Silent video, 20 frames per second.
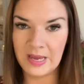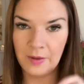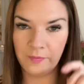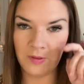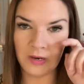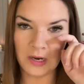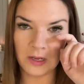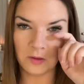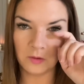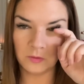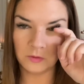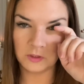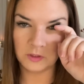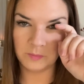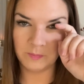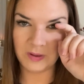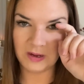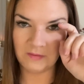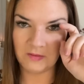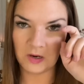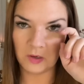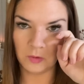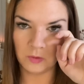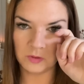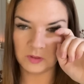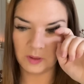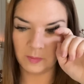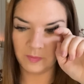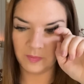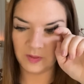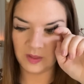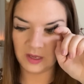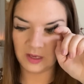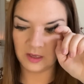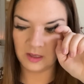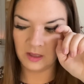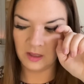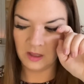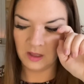I think they're called Spirit or something.